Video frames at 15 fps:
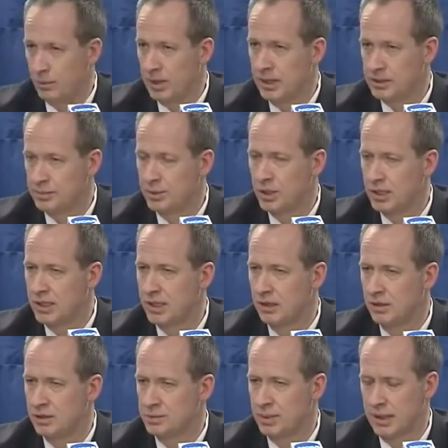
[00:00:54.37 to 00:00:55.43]
We had some good
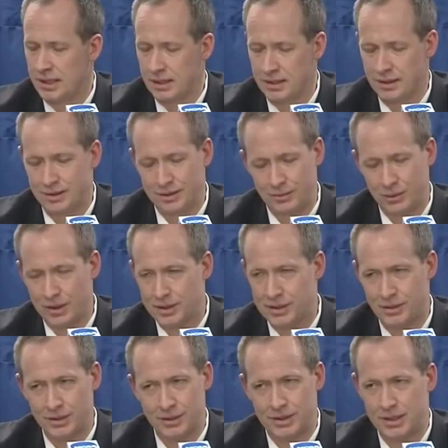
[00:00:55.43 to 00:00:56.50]
kills, but you know it
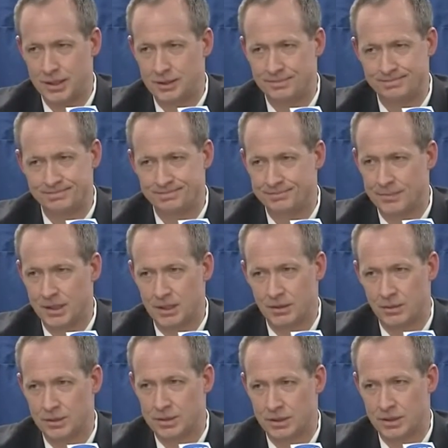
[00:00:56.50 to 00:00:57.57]
wears out your team. You
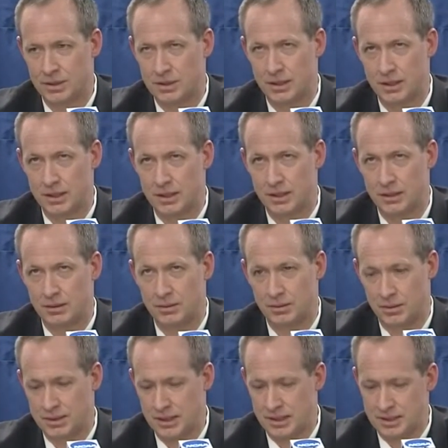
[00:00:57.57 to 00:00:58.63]
know we took uh,
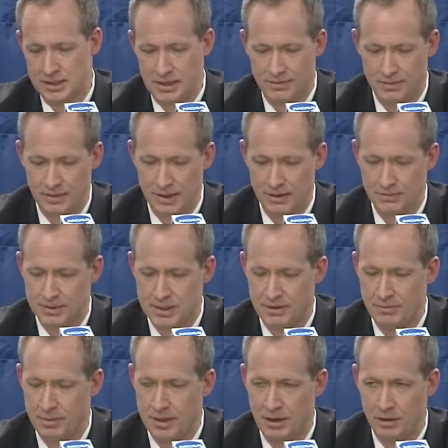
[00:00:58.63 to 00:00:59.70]
we take seven, gave them
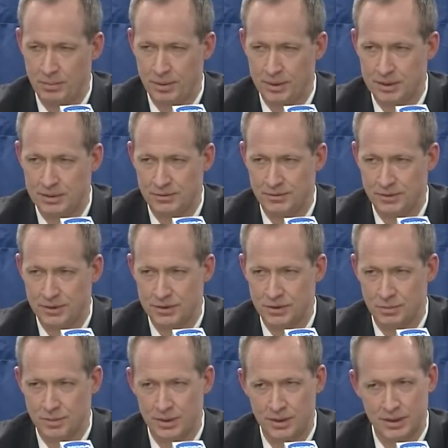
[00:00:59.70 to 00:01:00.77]
seven power plays in the
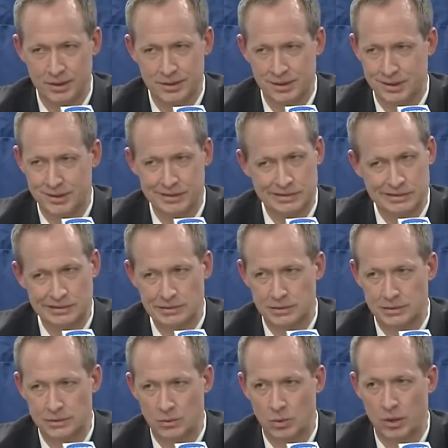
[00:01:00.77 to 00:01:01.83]
first two periods. Like
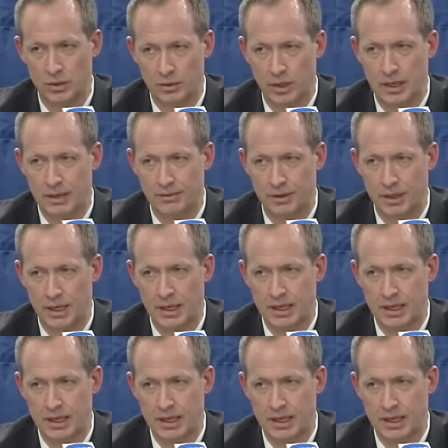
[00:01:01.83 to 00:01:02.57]
wore out a lot of our